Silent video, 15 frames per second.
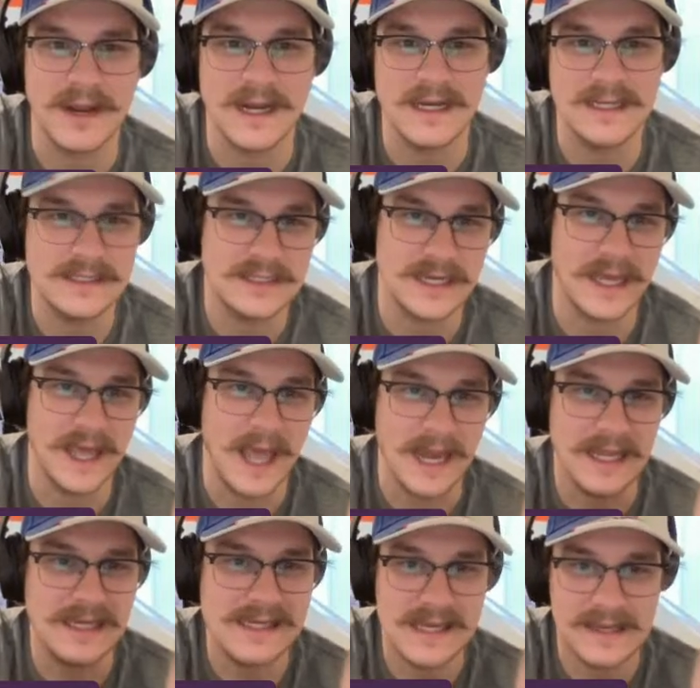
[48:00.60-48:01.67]
addition to
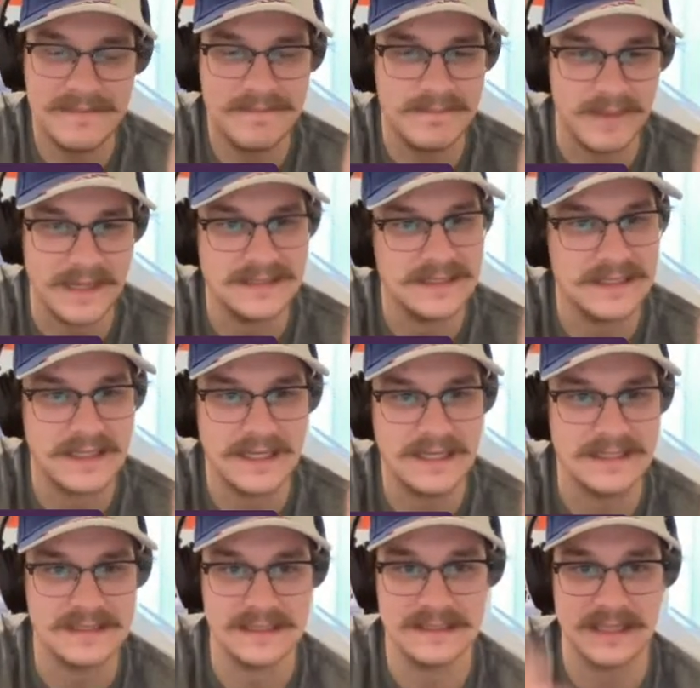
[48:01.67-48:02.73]
any team, basically,
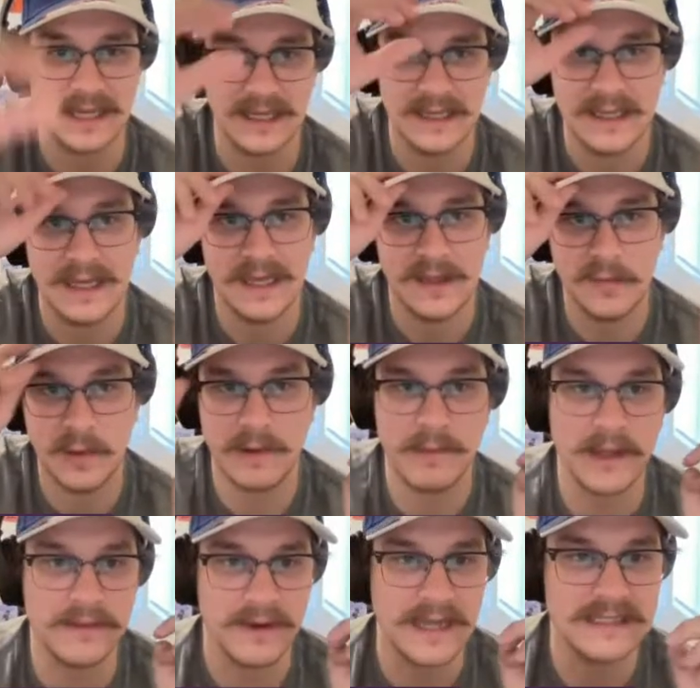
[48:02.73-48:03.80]
because it's like you put him
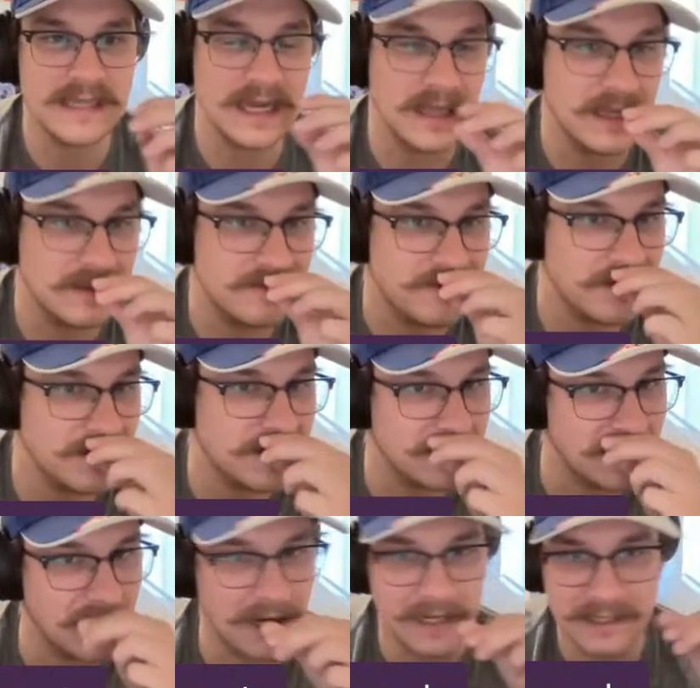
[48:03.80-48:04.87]
on the right side of the infield
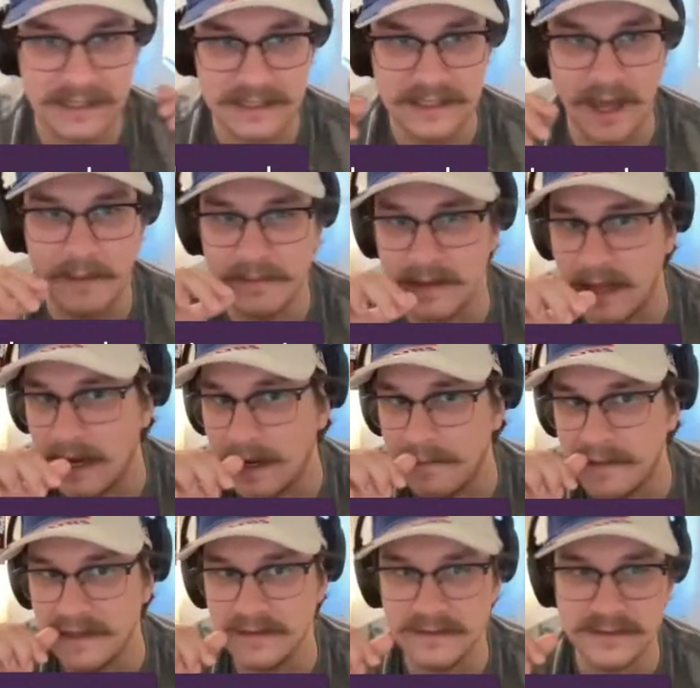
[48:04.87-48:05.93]
and then on the top of the
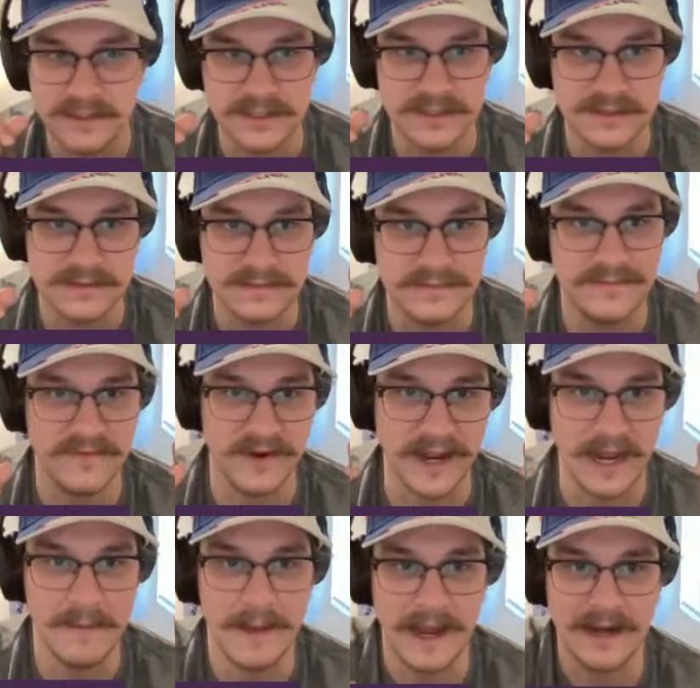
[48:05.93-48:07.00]
lineup, and you just
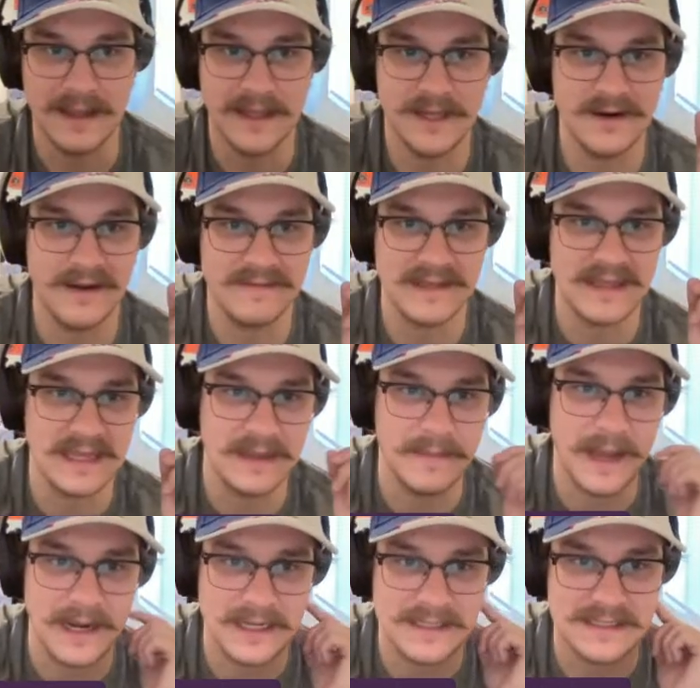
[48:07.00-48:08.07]
forget about it. Like you don't have to think
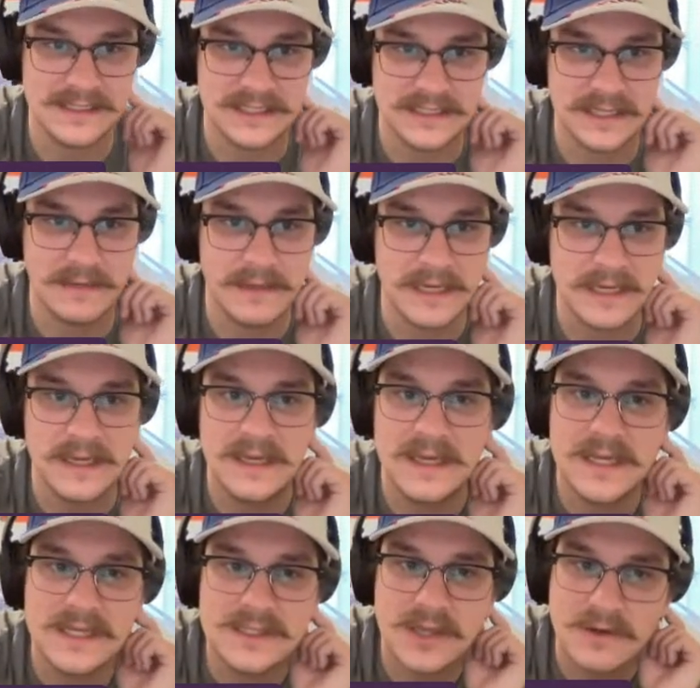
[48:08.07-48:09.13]
about it because he's just going to be
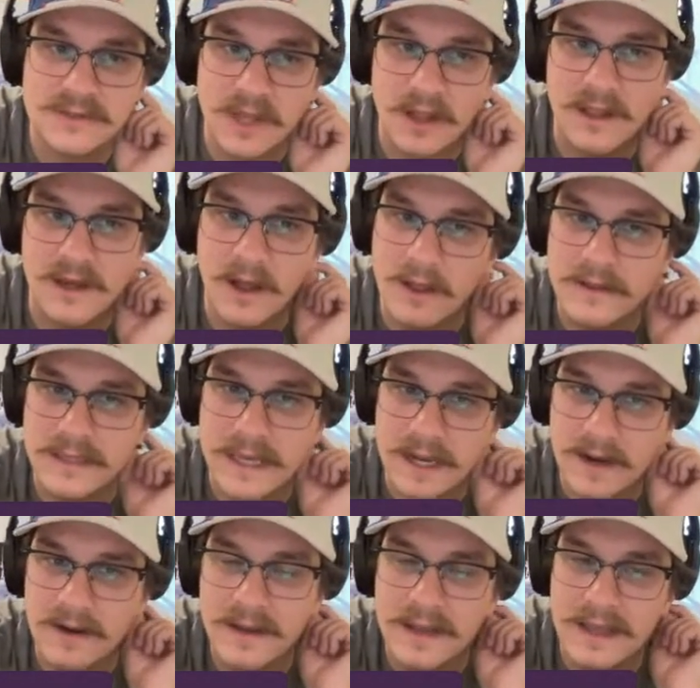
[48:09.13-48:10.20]
so solid all
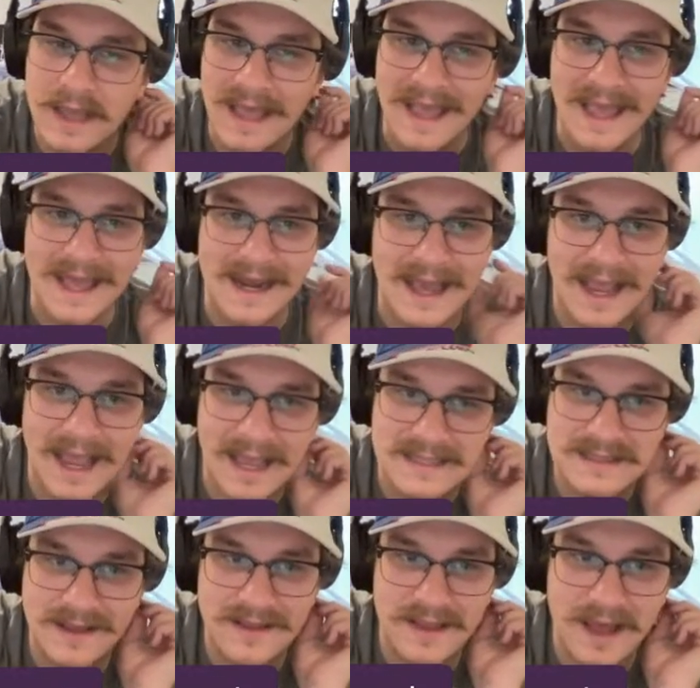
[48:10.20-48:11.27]
year. And I
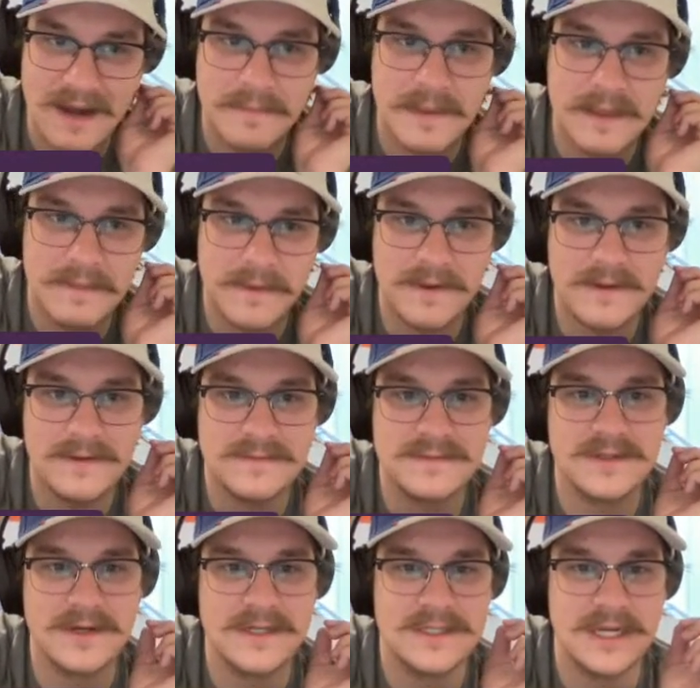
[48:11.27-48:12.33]
saw a lot of people
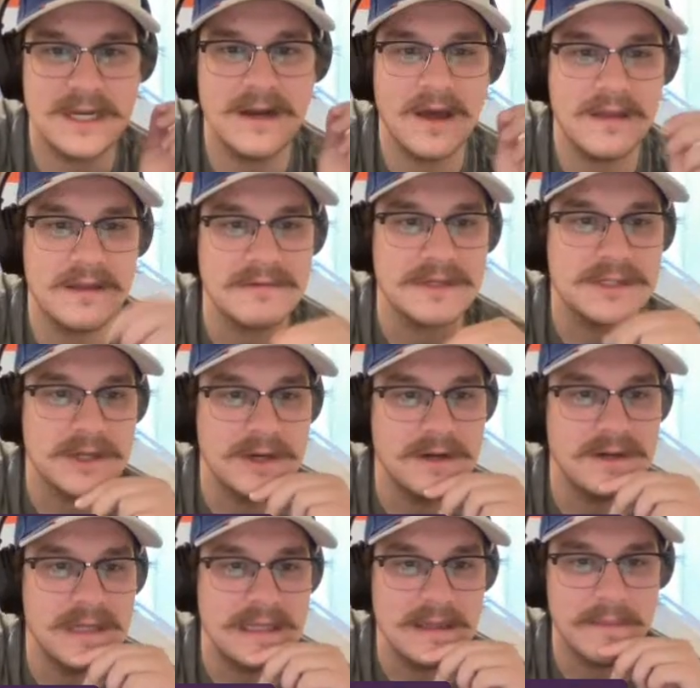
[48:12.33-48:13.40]
sort of shitting on the
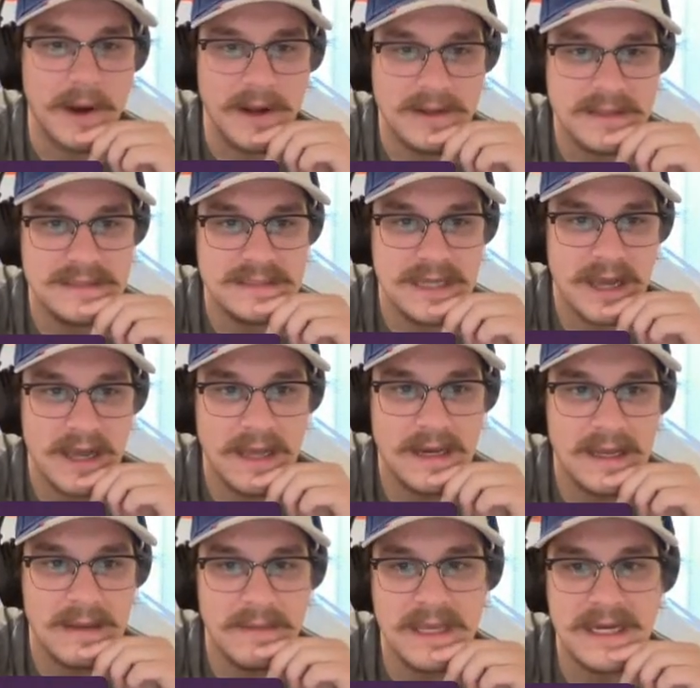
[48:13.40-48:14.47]
return that the Marlins got.
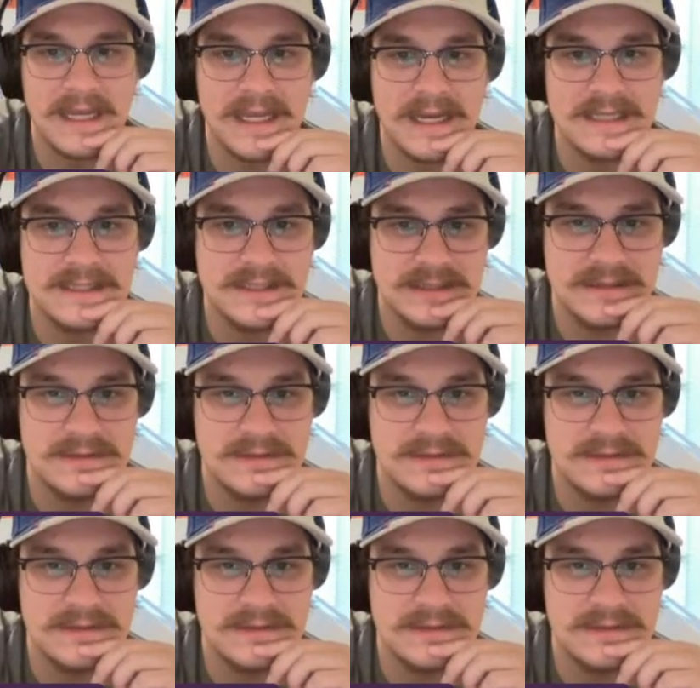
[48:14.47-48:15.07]
I mean, it is